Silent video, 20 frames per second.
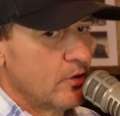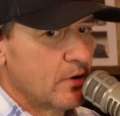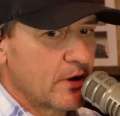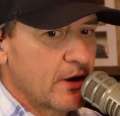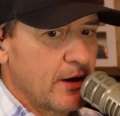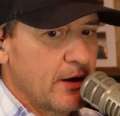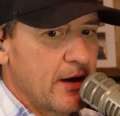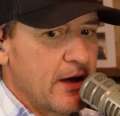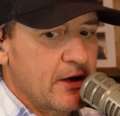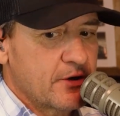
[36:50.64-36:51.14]

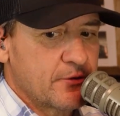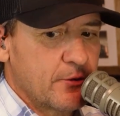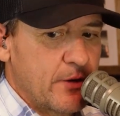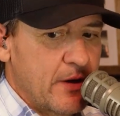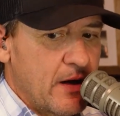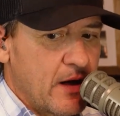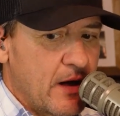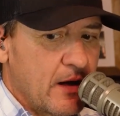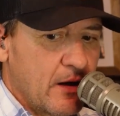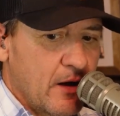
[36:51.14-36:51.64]
looking at Nashville
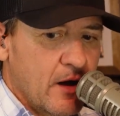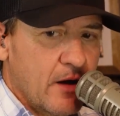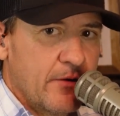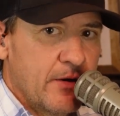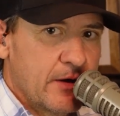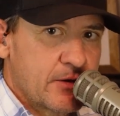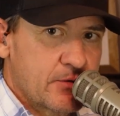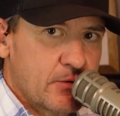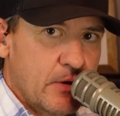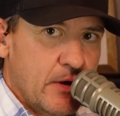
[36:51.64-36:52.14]
now, I
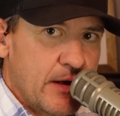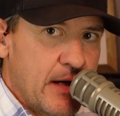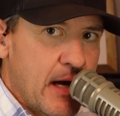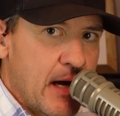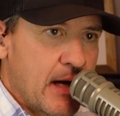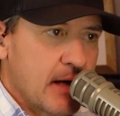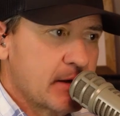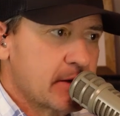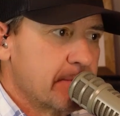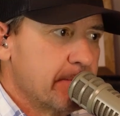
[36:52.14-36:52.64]
love it. It's really
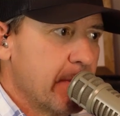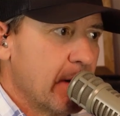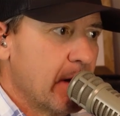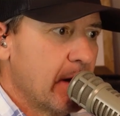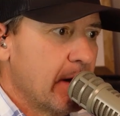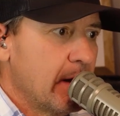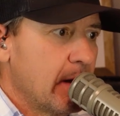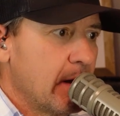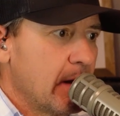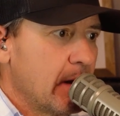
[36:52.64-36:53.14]
nice,
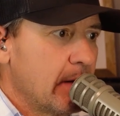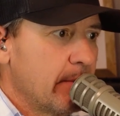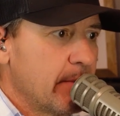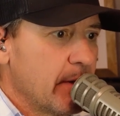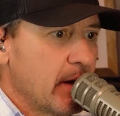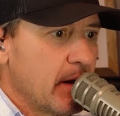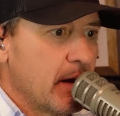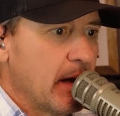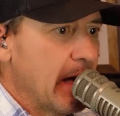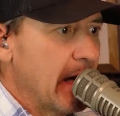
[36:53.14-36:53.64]
but
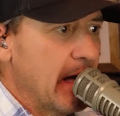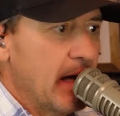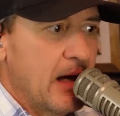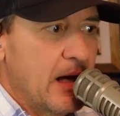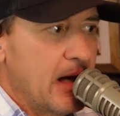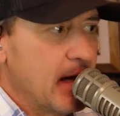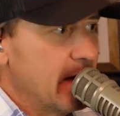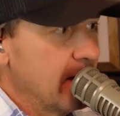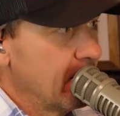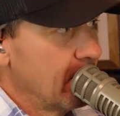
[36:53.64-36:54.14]

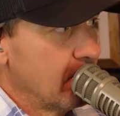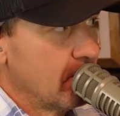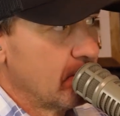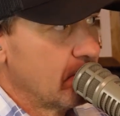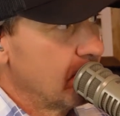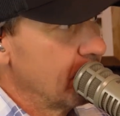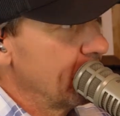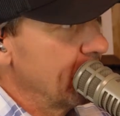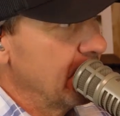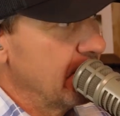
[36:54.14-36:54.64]
I don't.